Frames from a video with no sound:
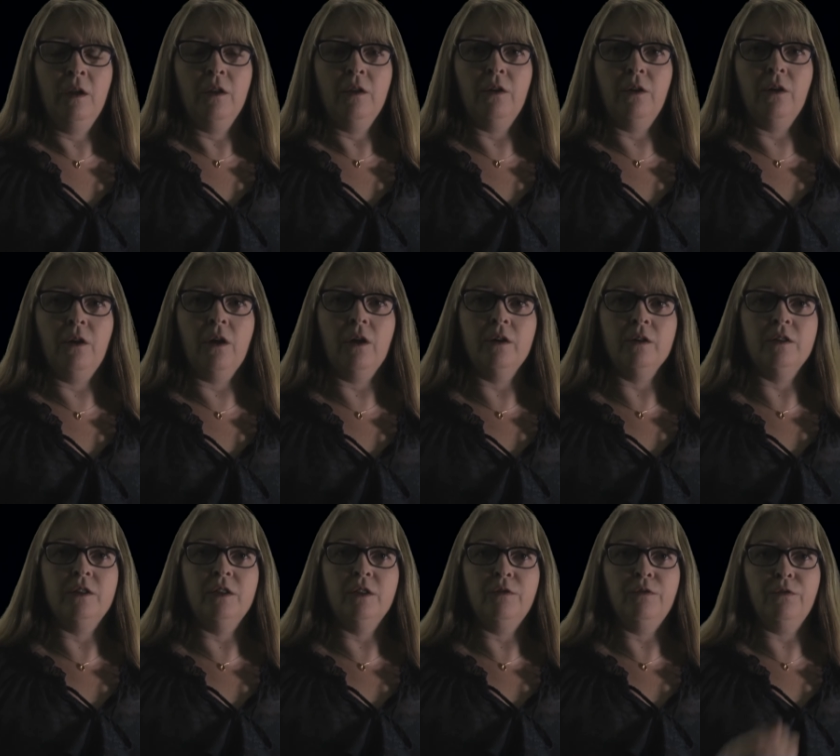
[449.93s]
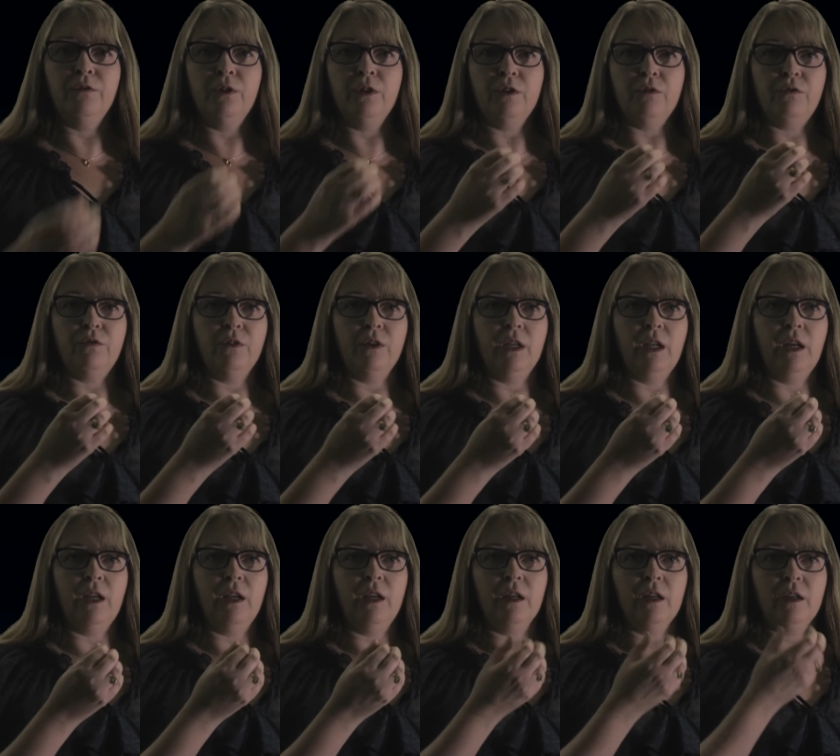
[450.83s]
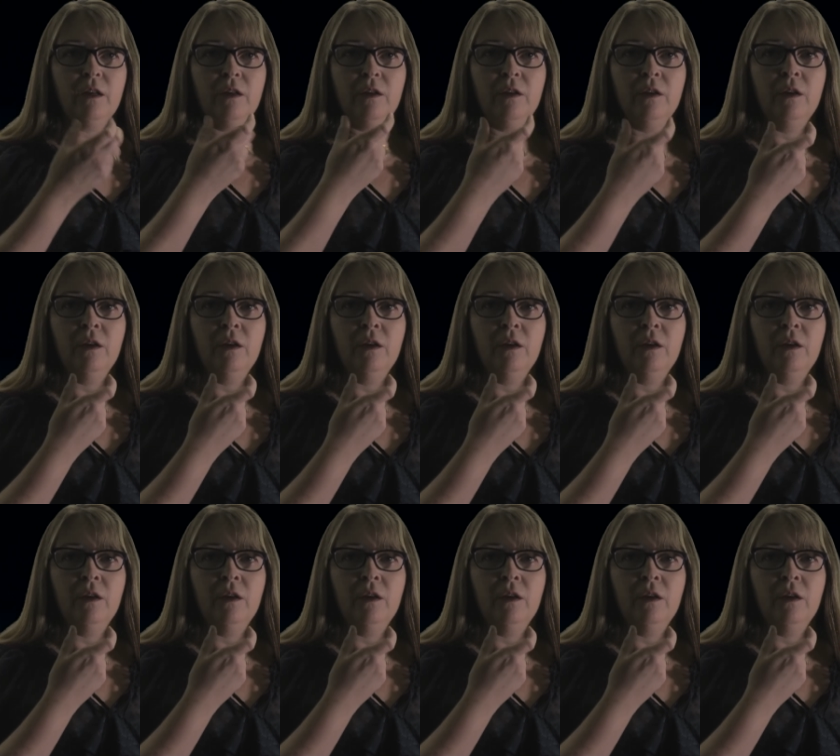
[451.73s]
There are different phonetic